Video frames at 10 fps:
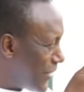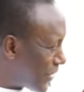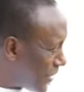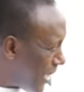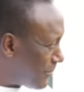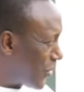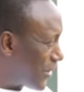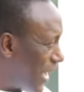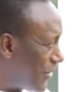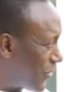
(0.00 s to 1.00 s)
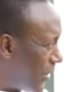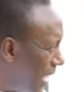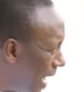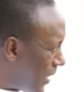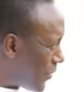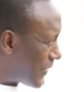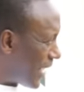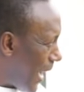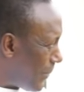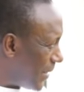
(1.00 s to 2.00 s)
the Redemption Council, and
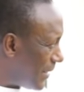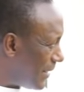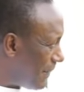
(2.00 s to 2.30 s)
nothing happened.